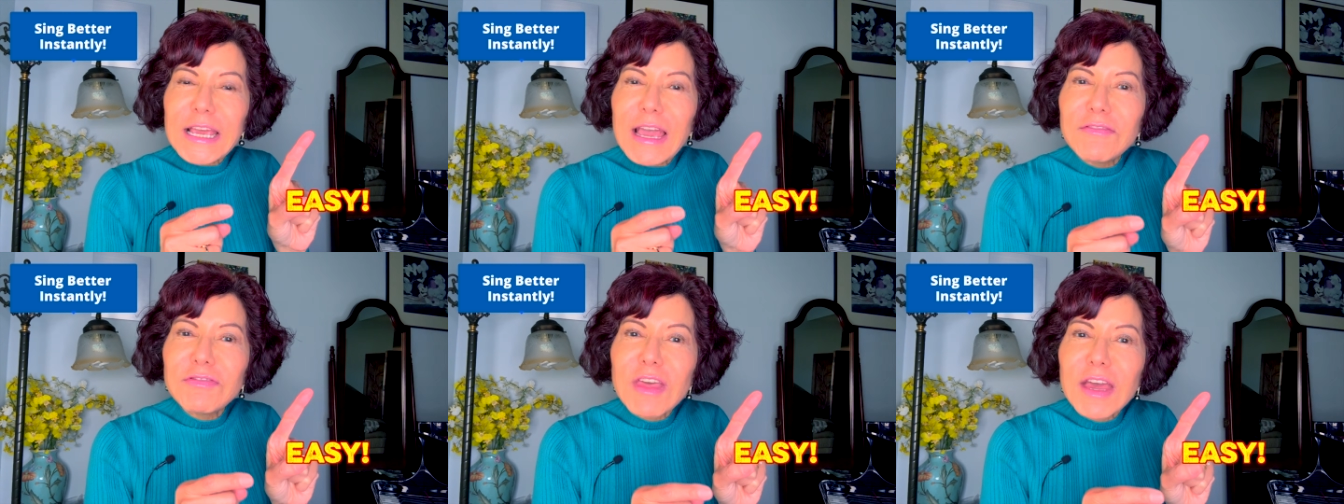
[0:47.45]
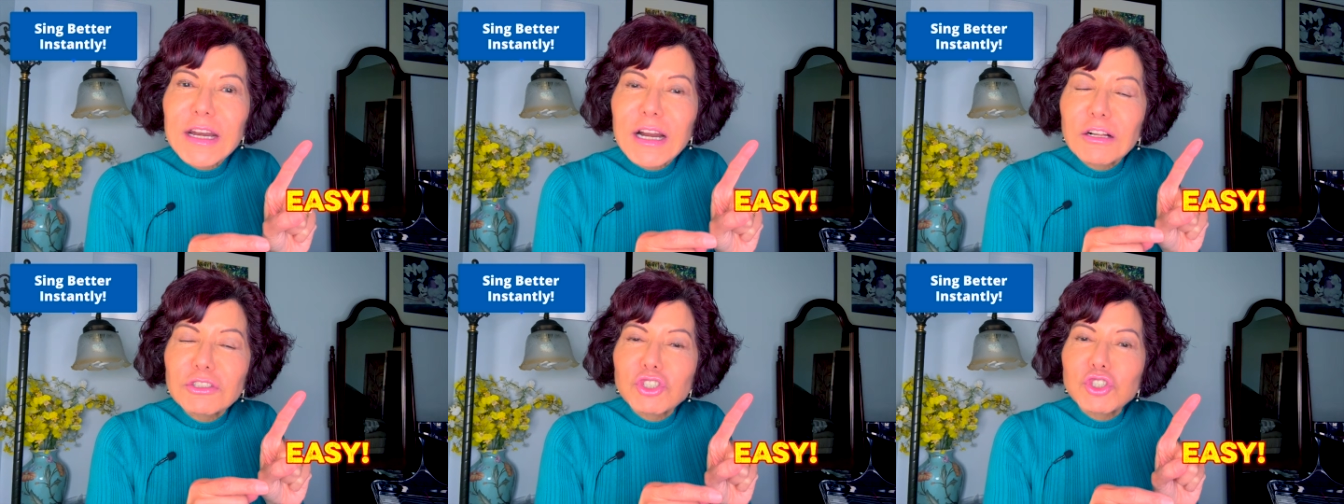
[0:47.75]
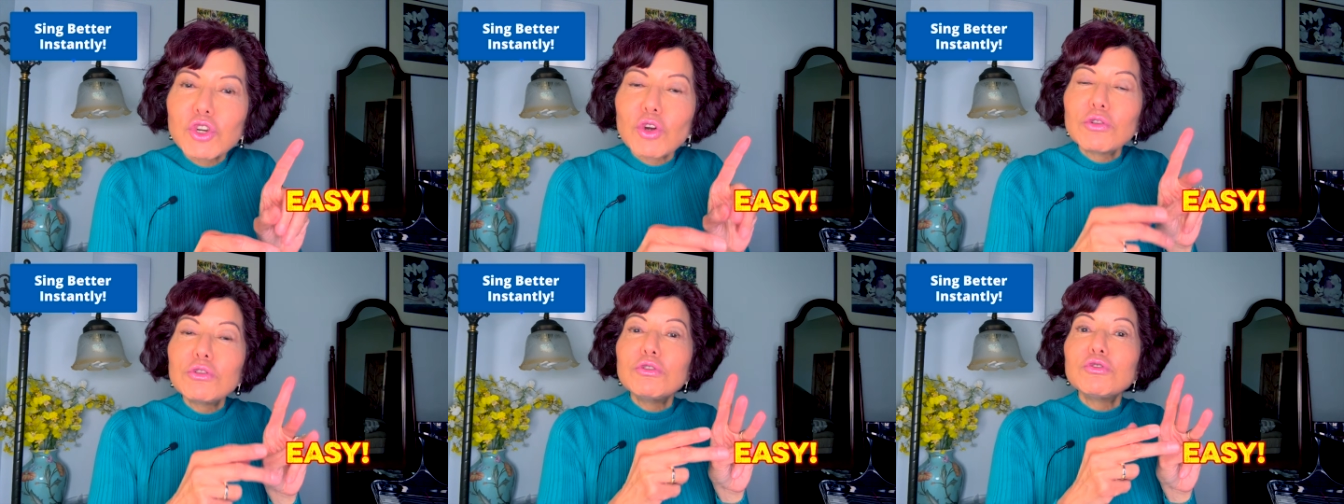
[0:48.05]
and then I'll
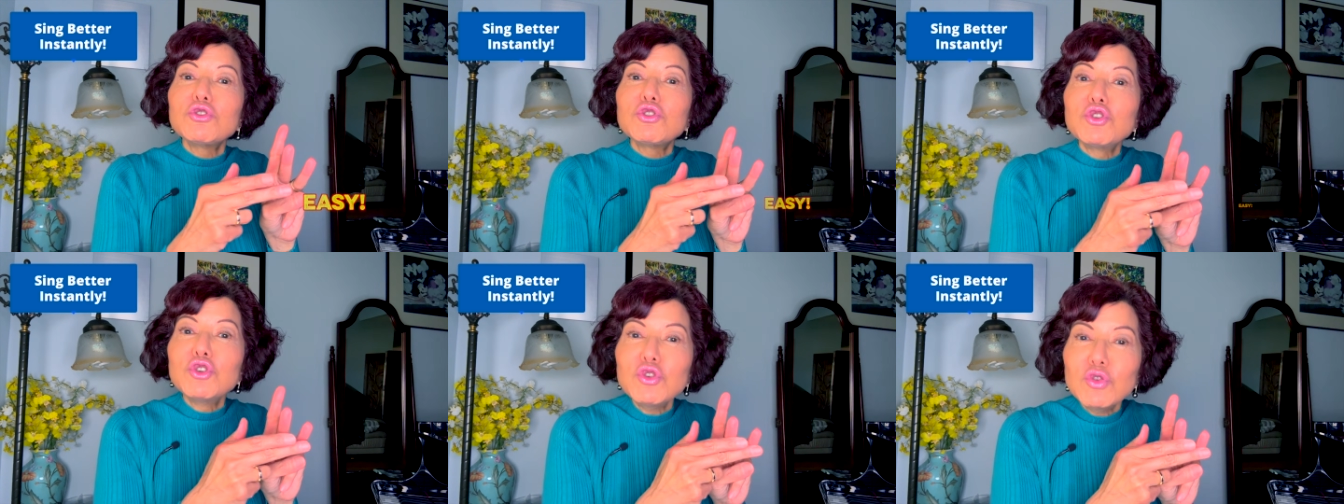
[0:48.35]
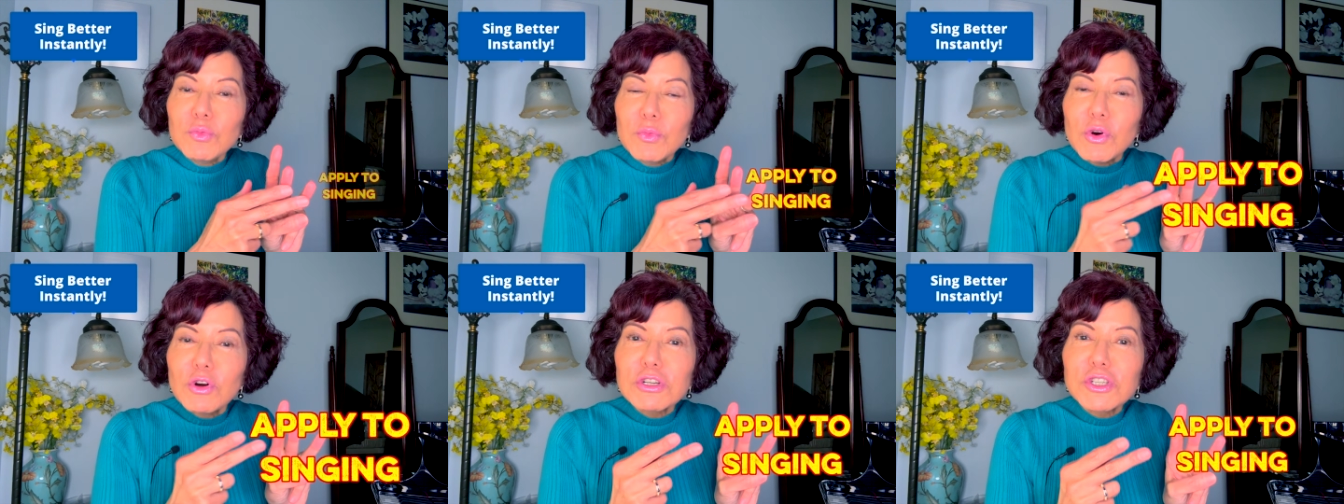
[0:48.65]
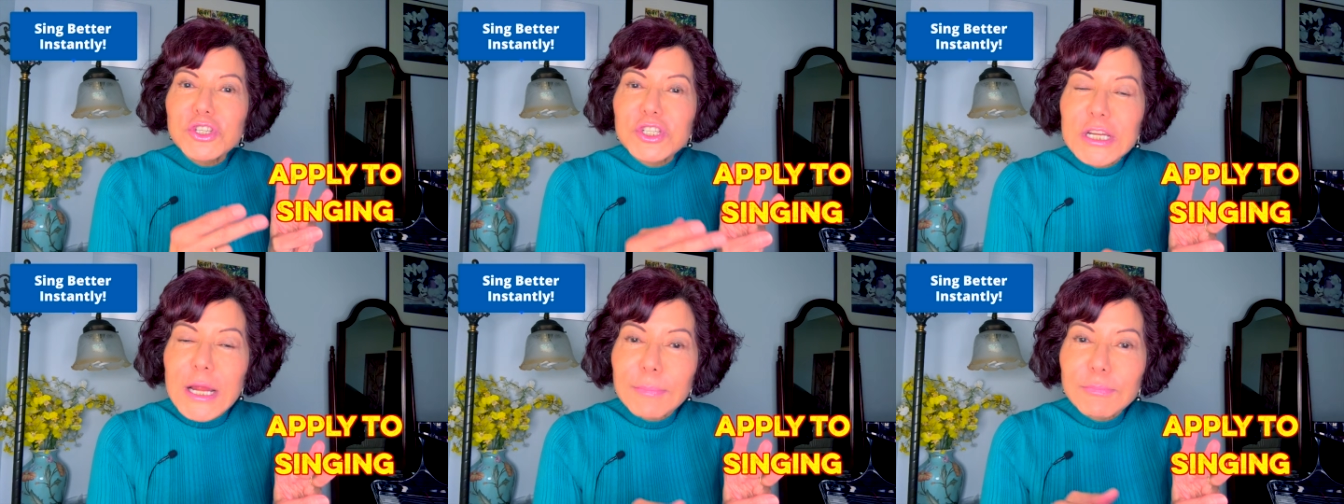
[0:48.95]
show you 2 more
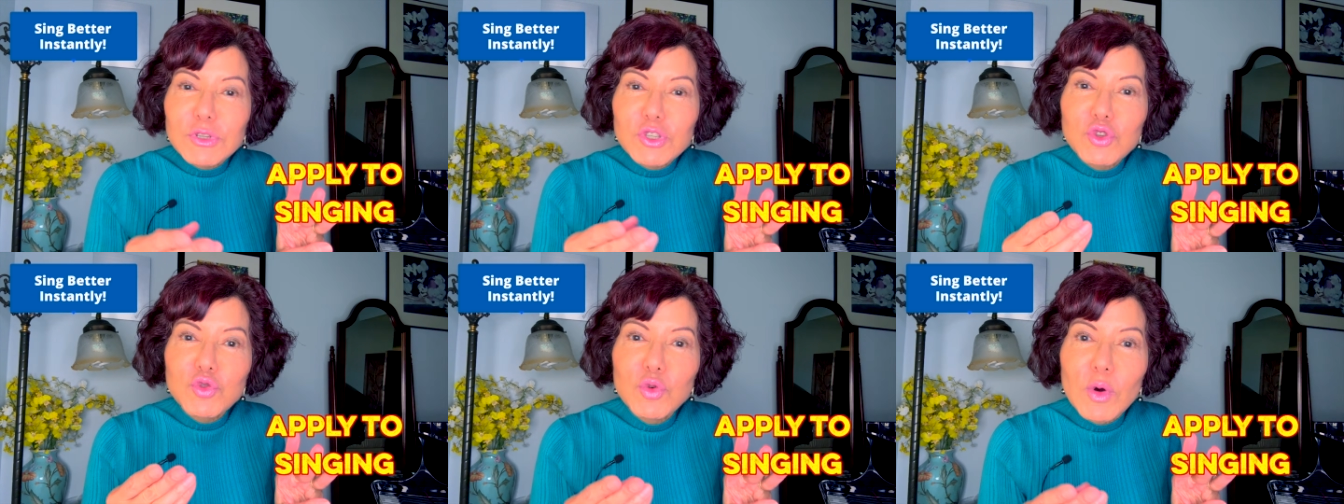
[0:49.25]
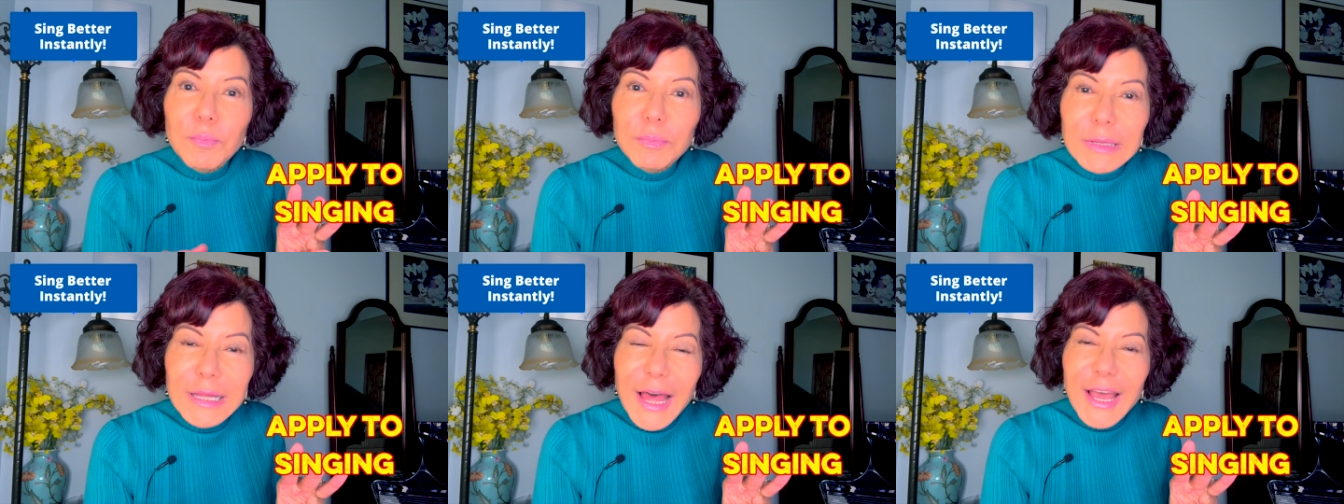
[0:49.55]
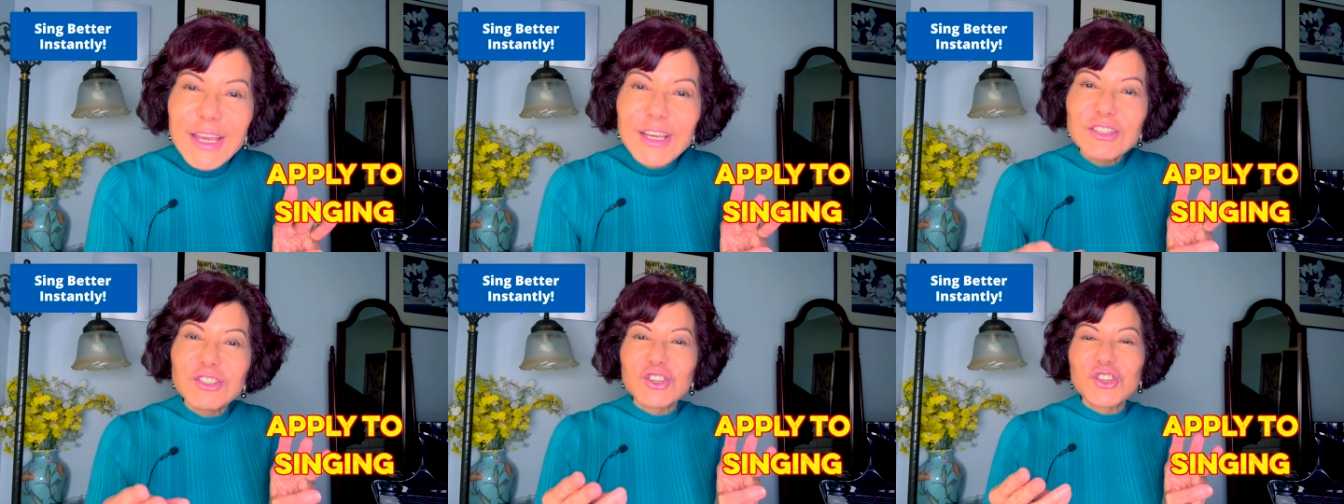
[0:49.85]
steps to apply
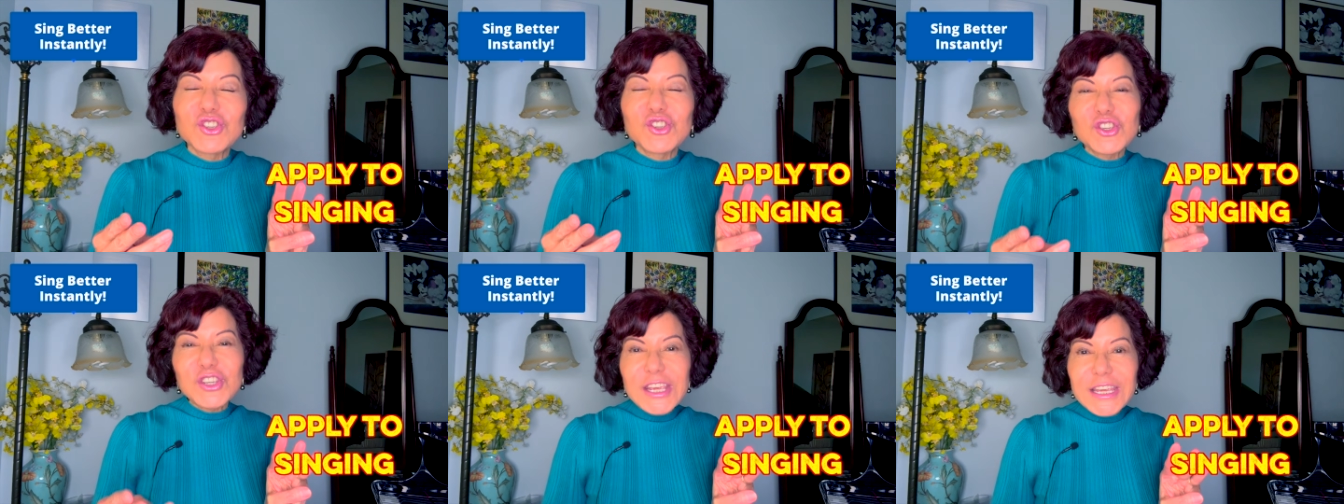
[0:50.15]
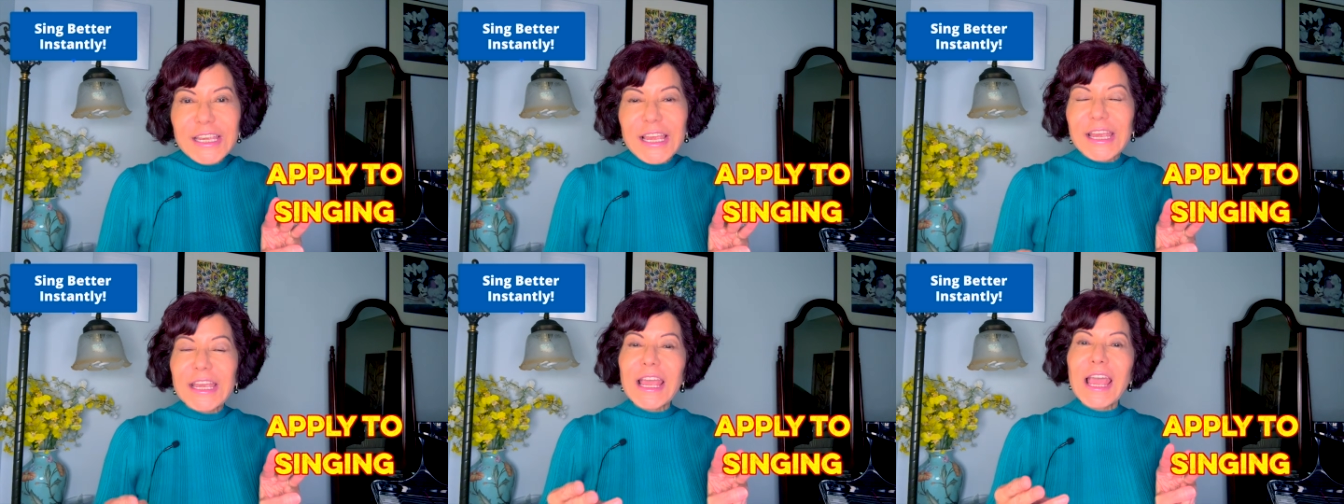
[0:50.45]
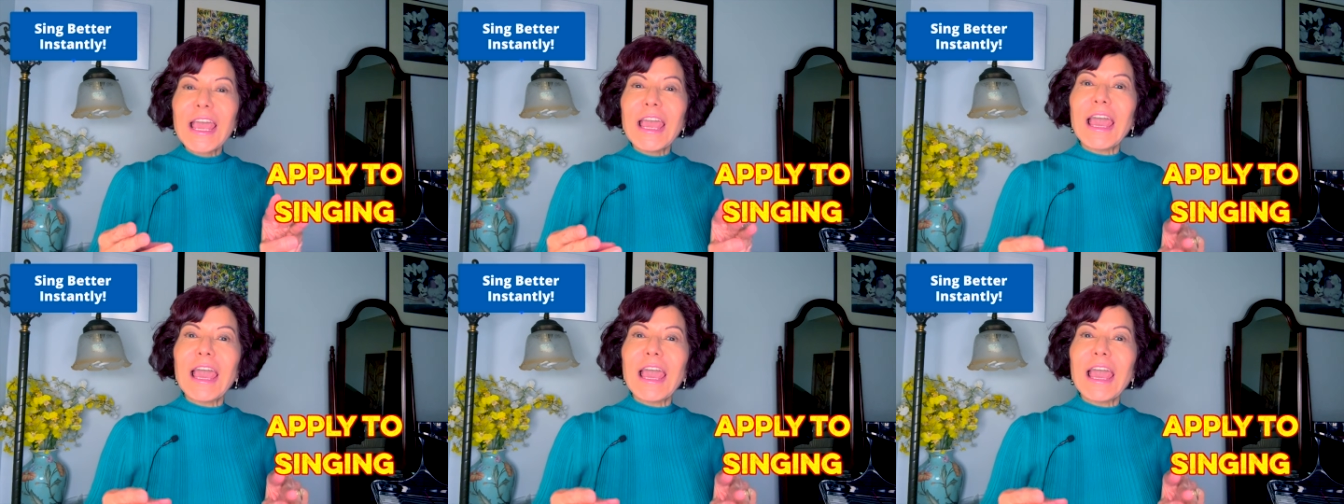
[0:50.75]
it to singing,